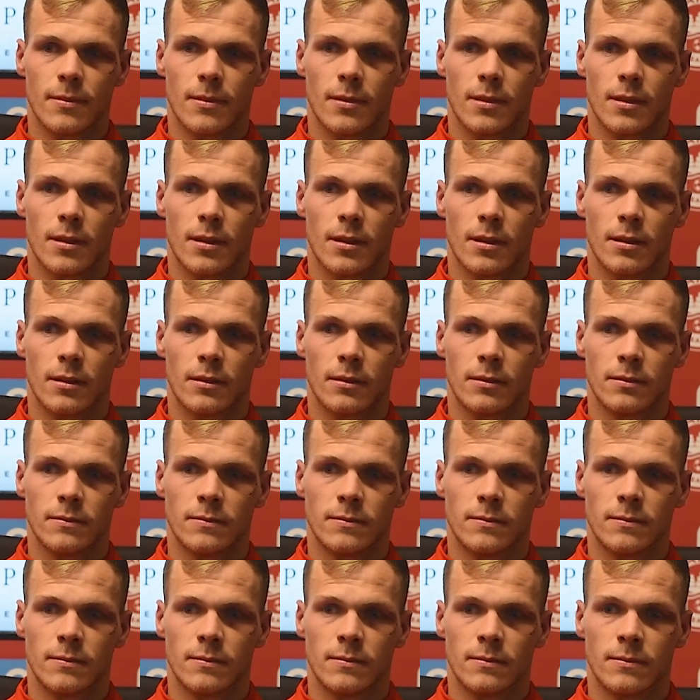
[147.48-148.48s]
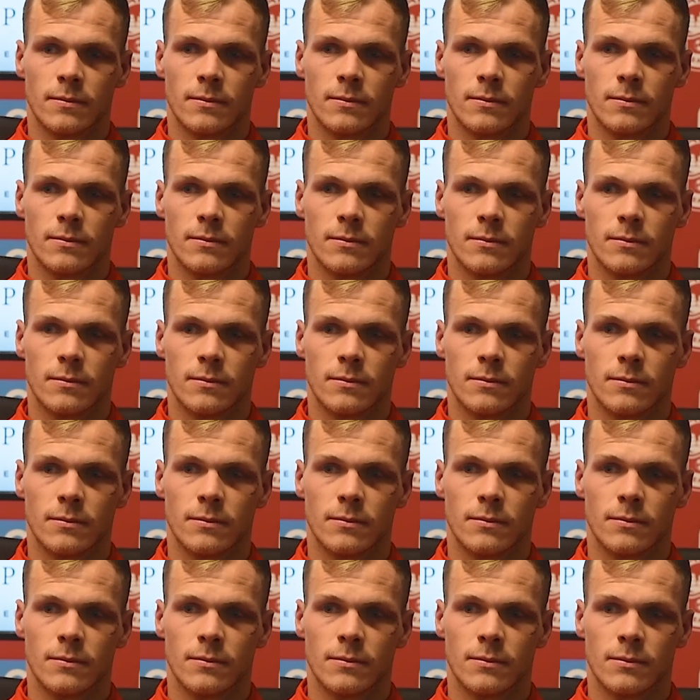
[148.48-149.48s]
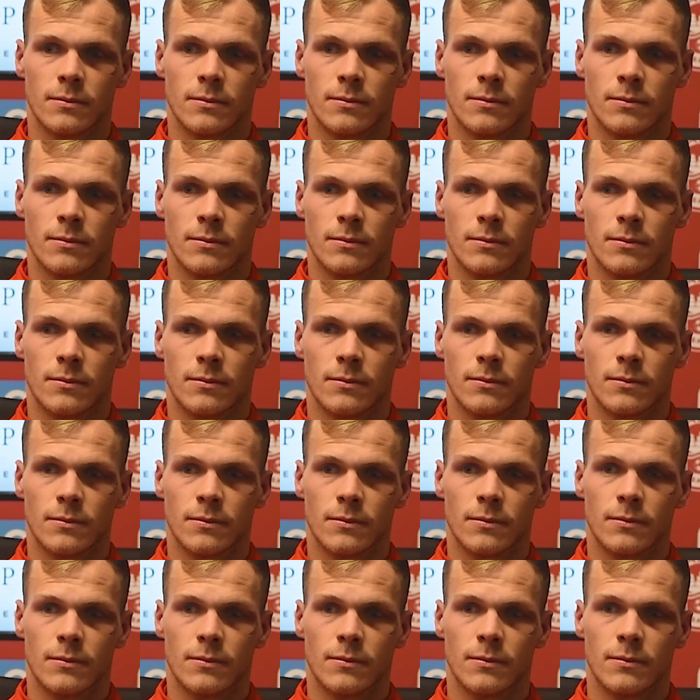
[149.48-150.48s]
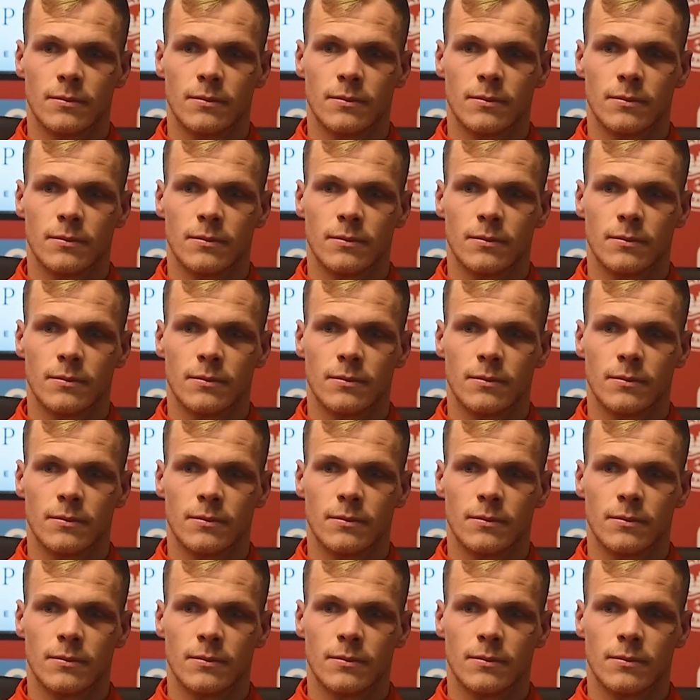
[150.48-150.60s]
(not speaking)